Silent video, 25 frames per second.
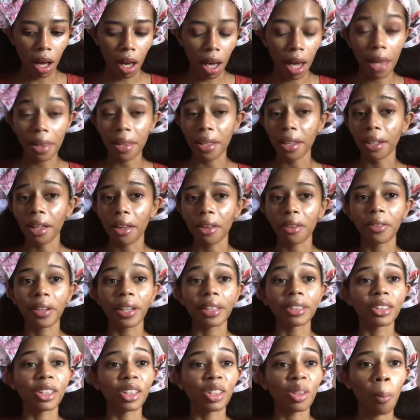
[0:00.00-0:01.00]
And then
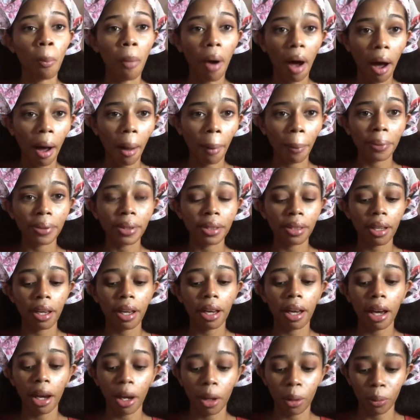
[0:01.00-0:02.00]
Leatherface just pops
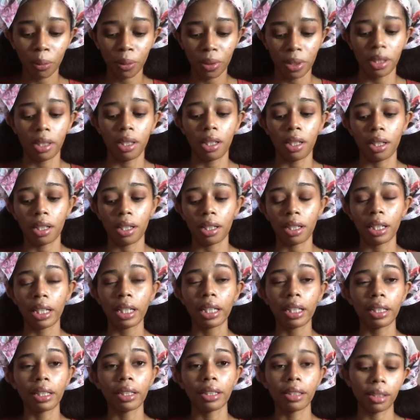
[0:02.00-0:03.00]
out.
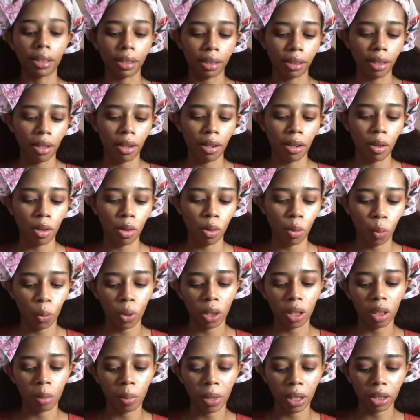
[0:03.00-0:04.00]
It is
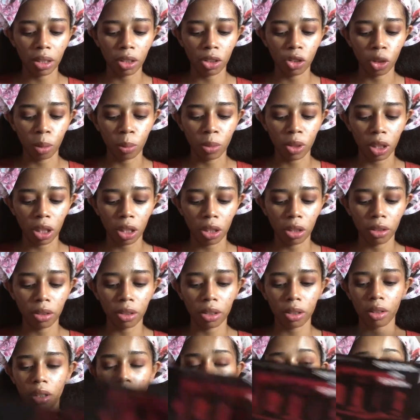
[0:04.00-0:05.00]
one of the best jump
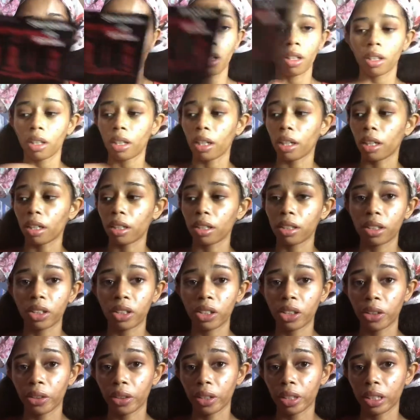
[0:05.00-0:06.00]
scares.
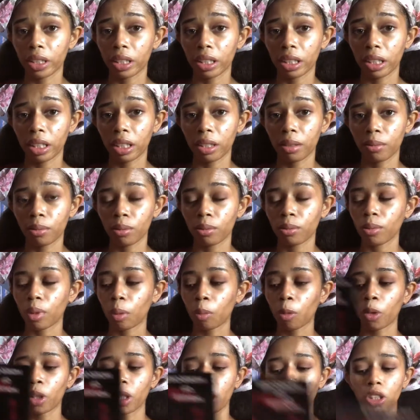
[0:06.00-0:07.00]
Seriously. I'm
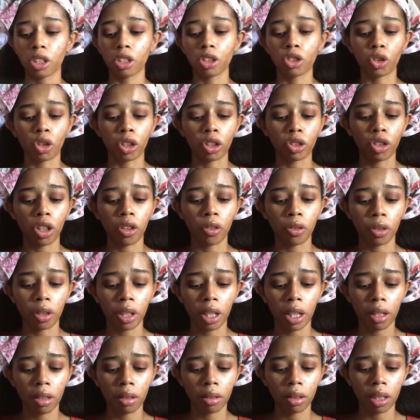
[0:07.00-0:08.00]
going into Truck Driver
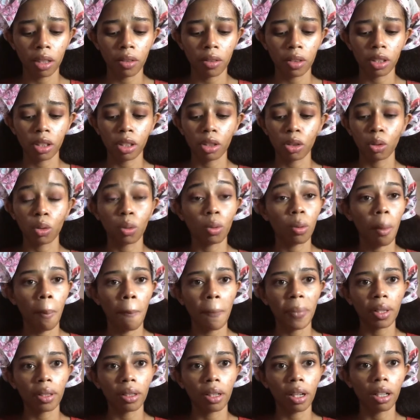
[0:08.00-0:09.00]
now. Give this a little
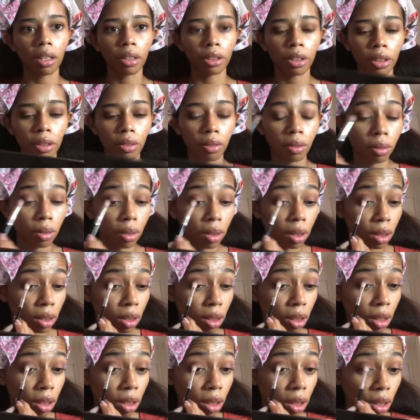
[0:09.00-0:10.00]
bit of color
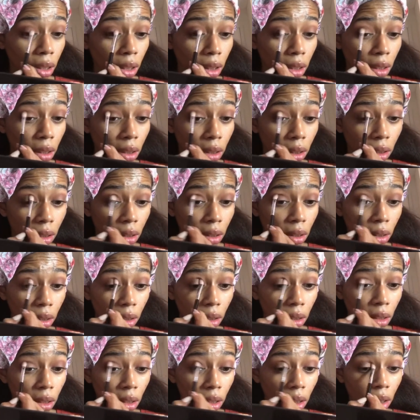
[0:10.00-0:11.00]
to this look.
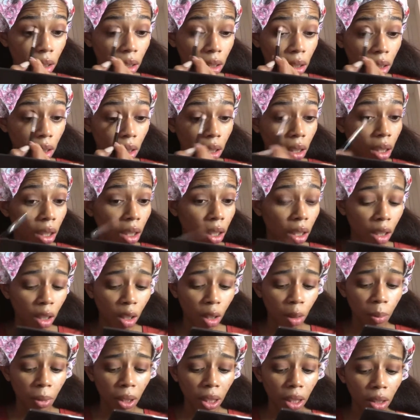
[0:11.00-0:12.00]

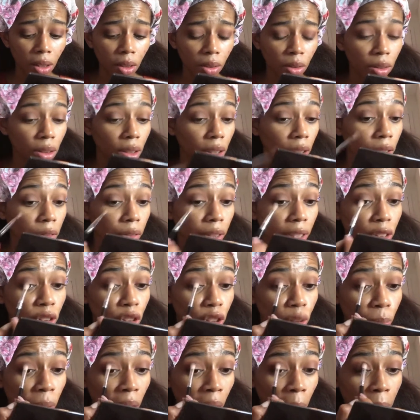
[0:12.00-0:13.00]
And Leatherface
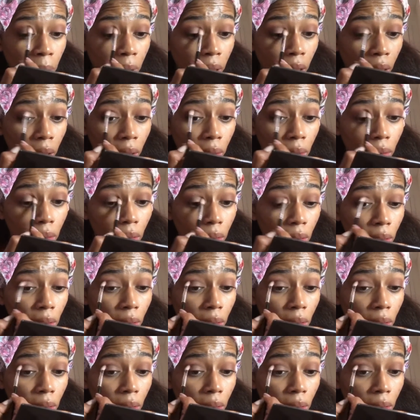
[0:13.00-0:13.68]
just pops out